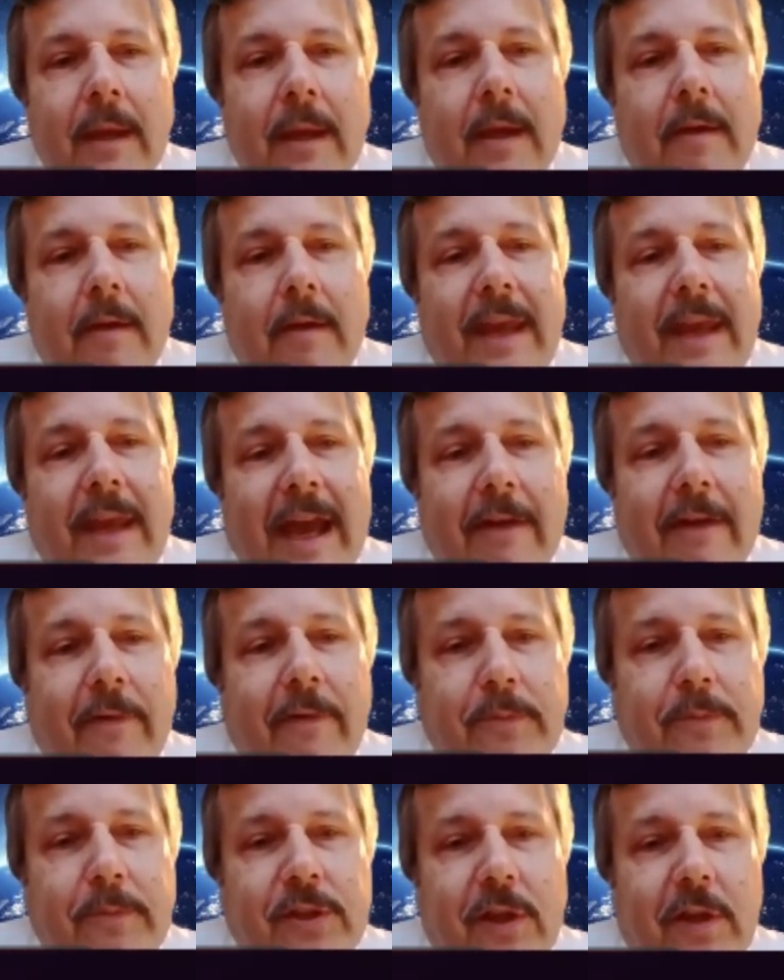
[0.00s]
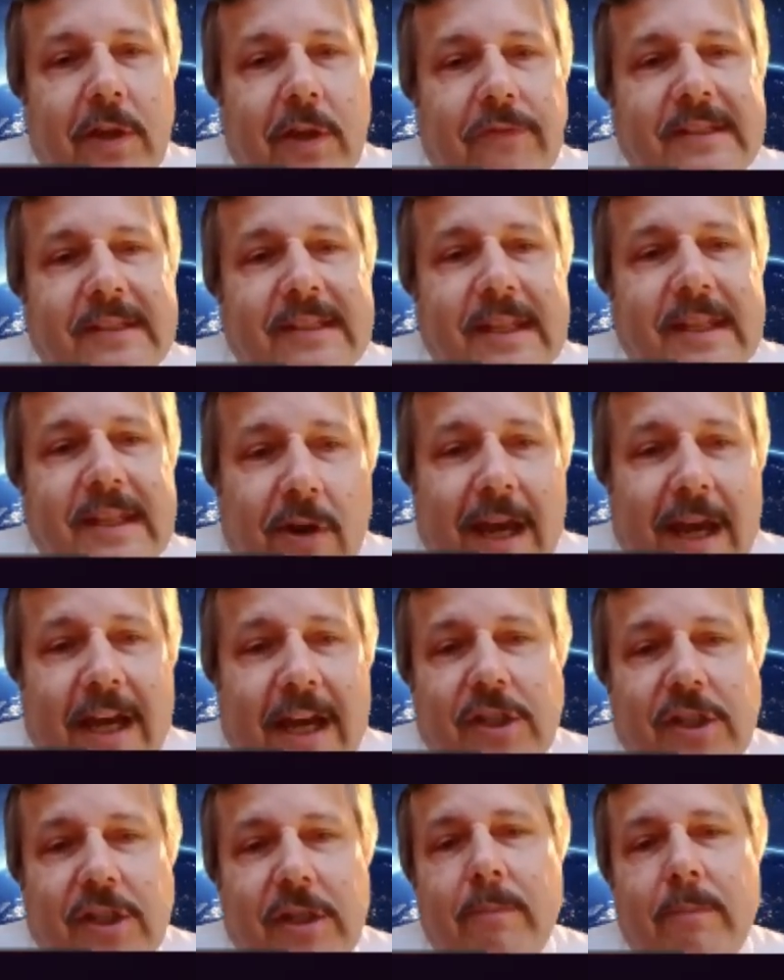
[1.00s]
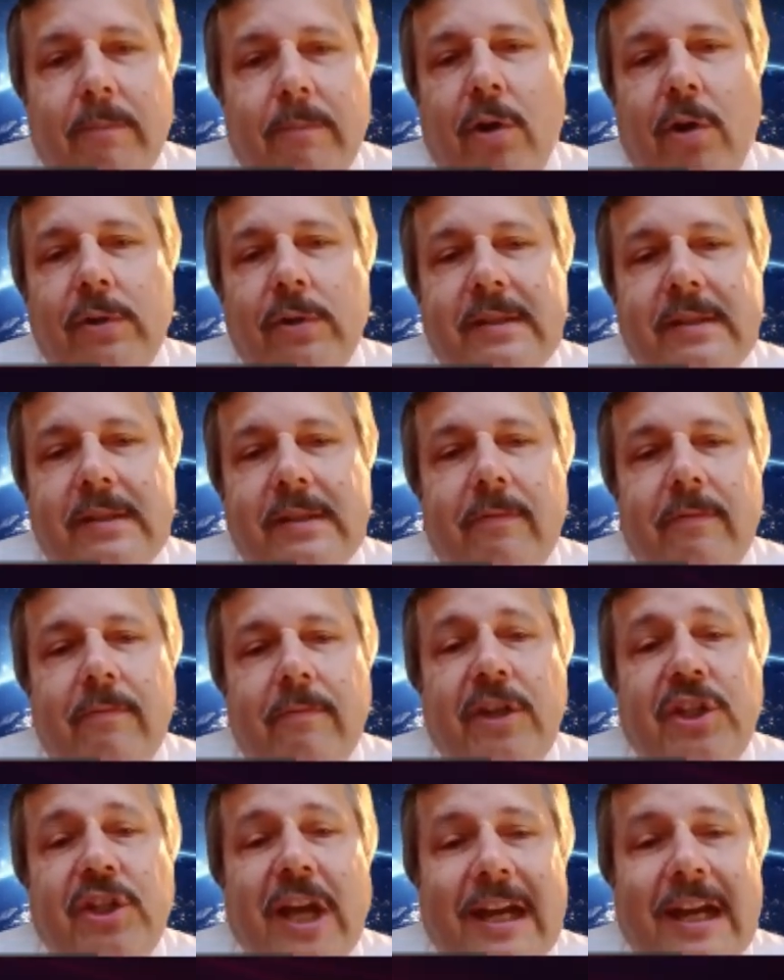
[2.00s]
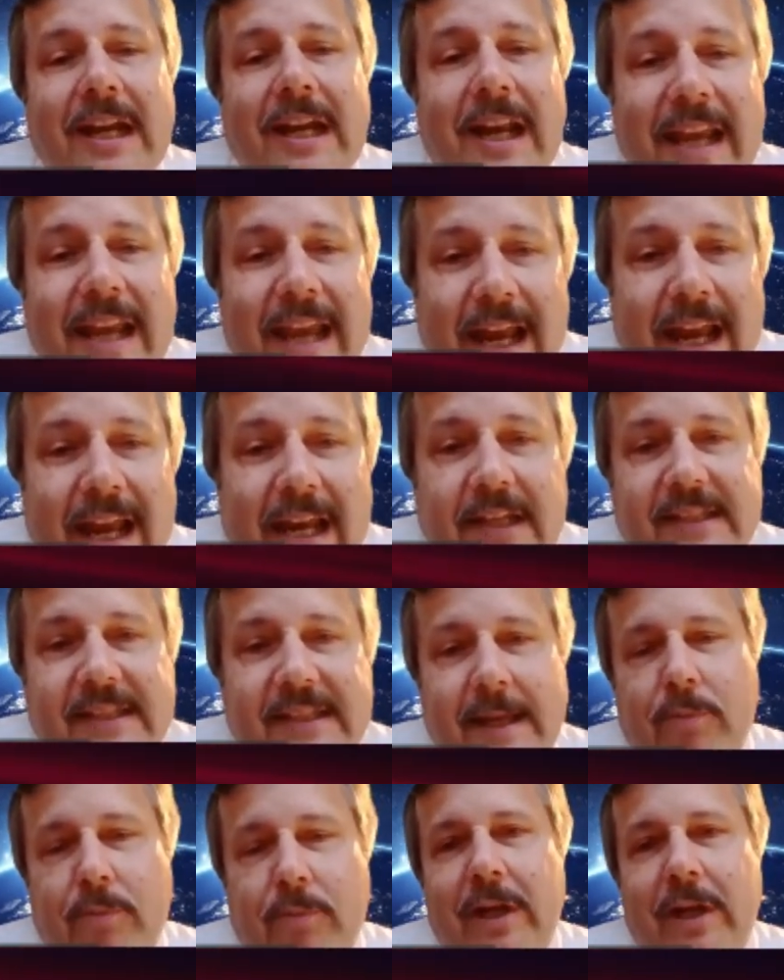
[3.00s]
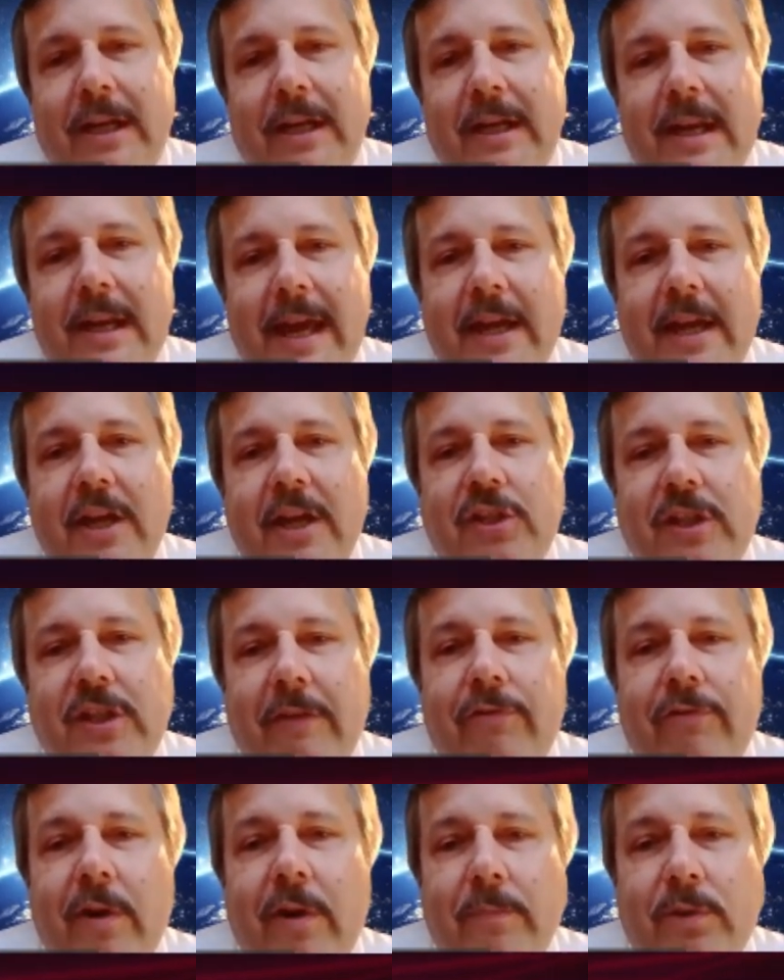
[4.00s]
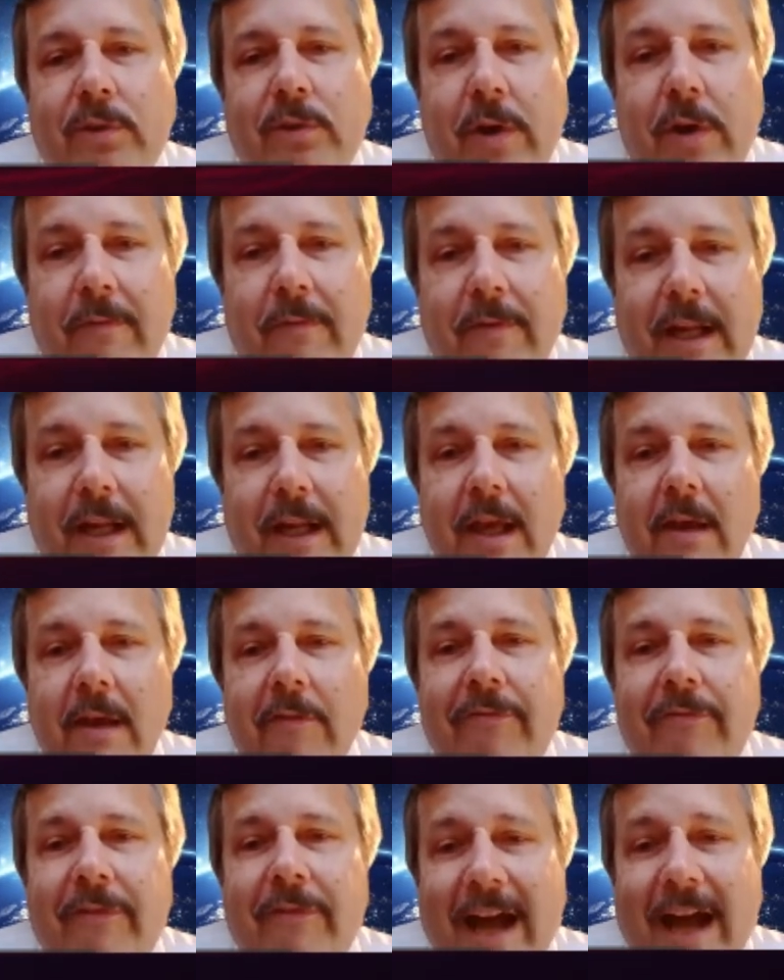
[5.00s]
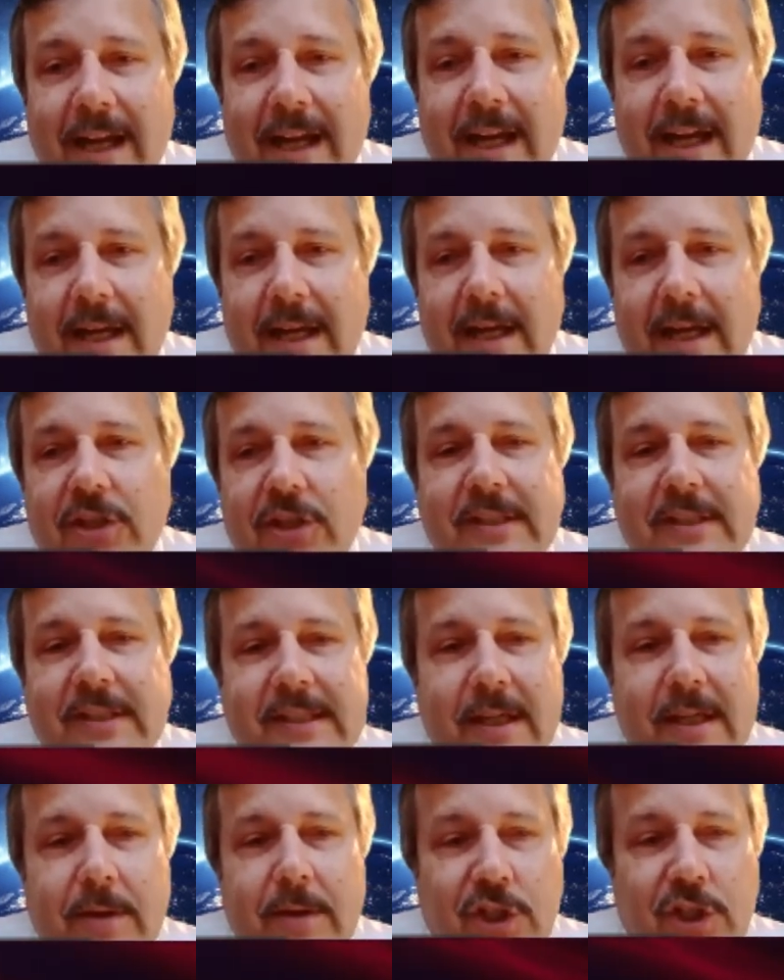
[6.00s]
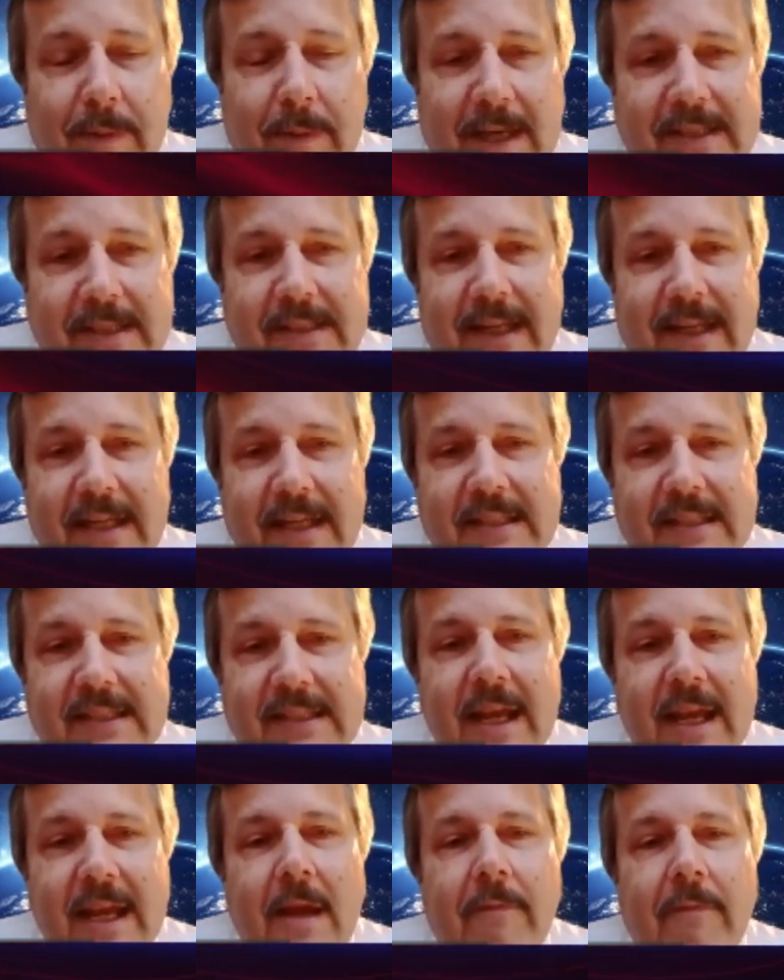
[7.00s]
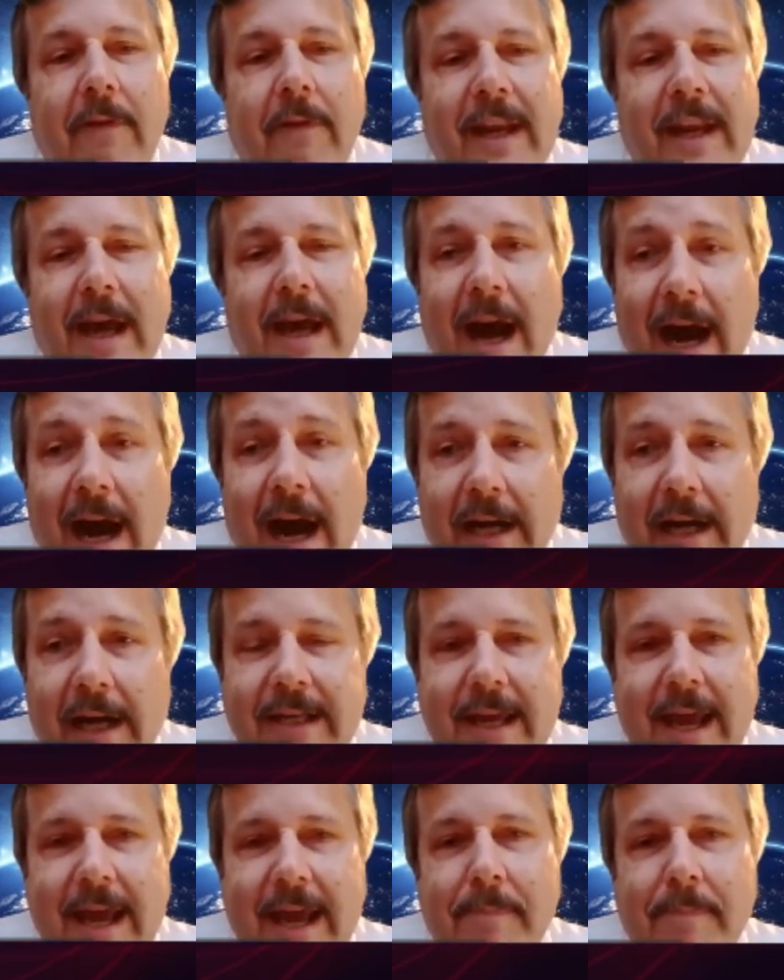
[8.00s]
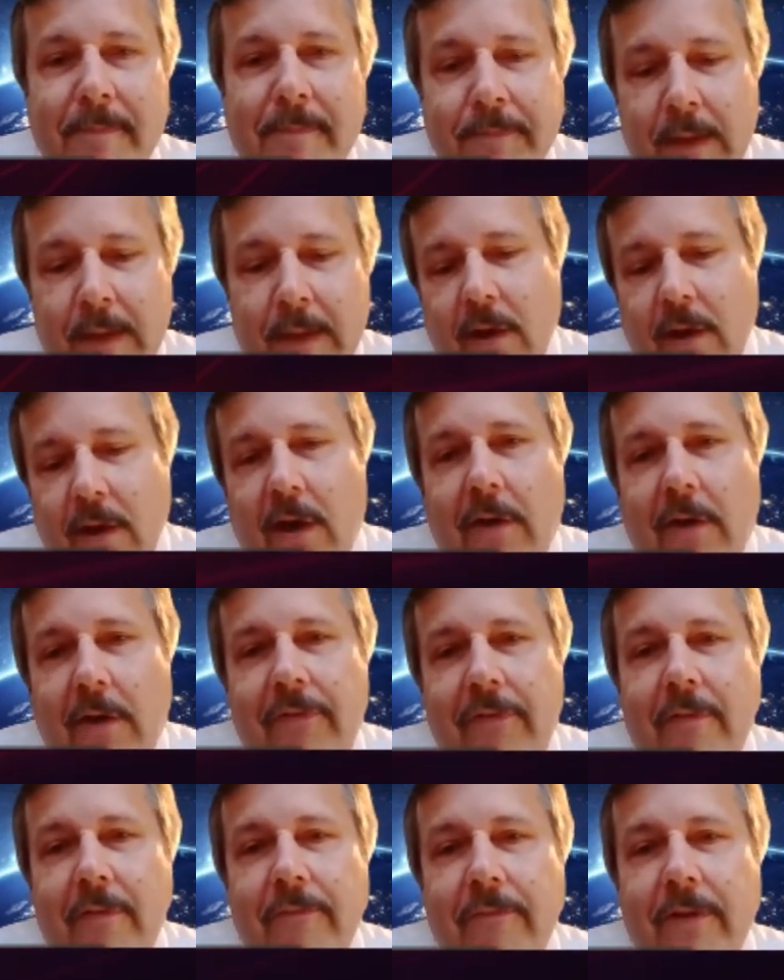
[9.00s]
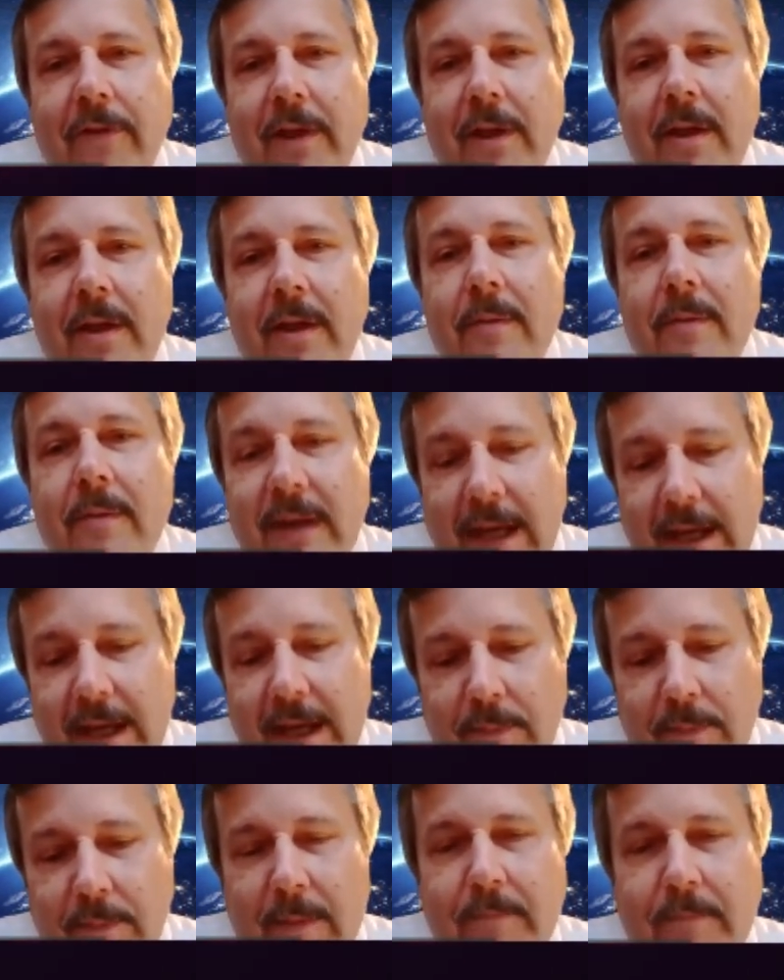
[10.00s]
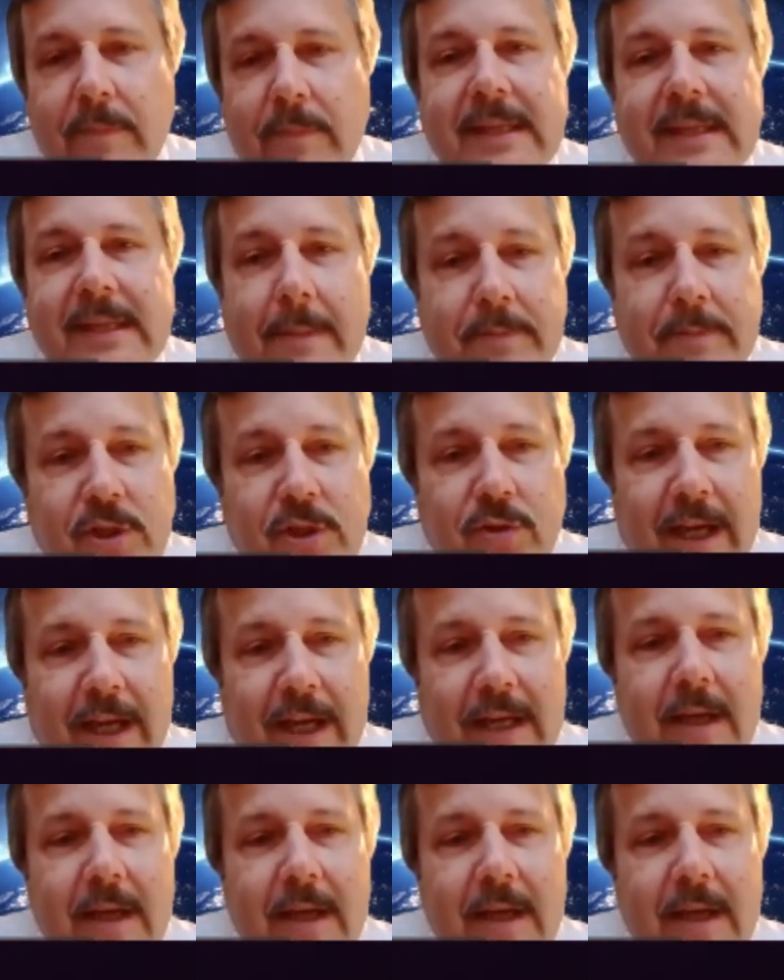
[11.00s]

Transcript: We have observed zero energy modes, which are clearly separated in energy from trivial finite energy Shiba states within a hard gap of the niobium substrate.